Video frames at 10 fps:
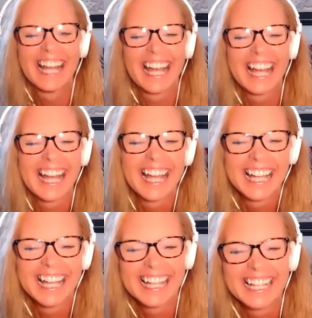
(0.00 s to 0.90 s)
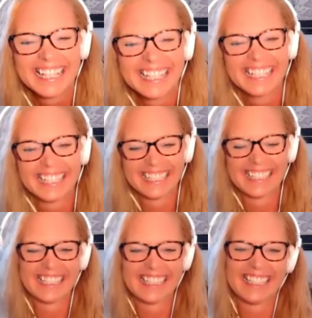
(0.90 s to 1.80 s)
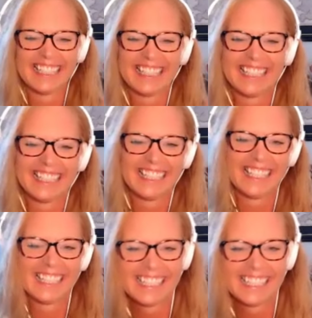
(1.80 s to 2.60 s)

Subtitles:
This person isn't speaking.